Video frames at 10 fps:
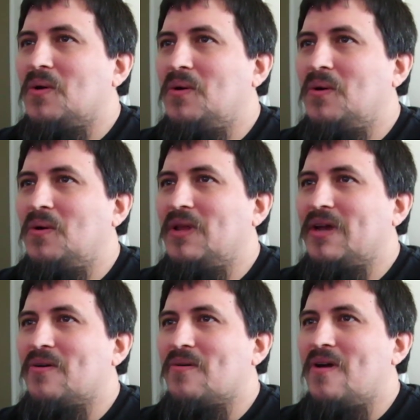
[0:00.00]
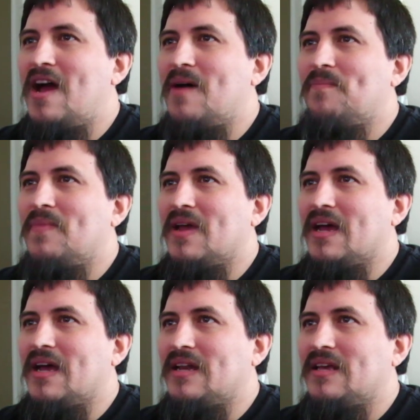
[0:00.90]
Holy crap,
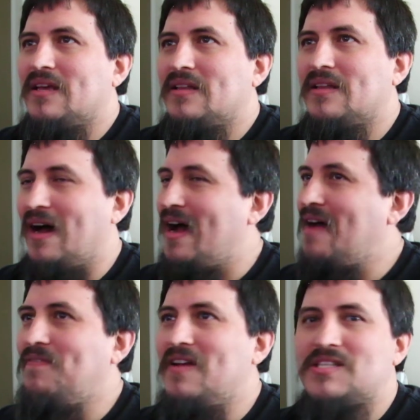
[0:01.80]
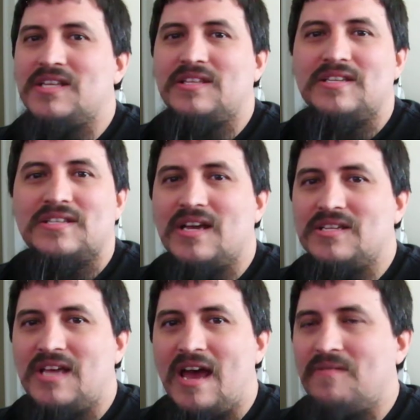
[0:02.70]
man. The offense that these
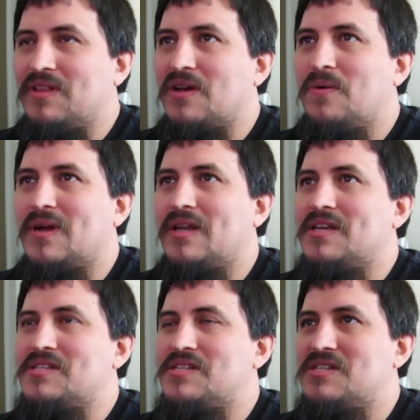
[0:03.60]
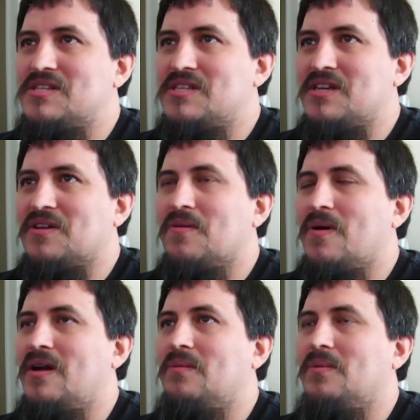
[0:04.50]
guys have and the quickness is just
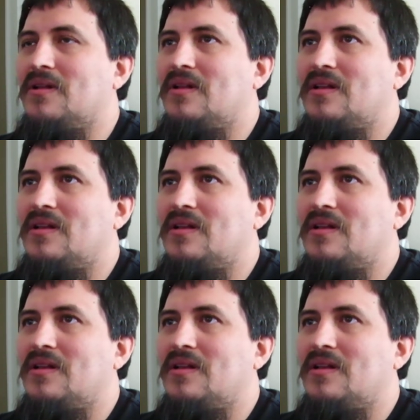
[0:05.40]
incredible.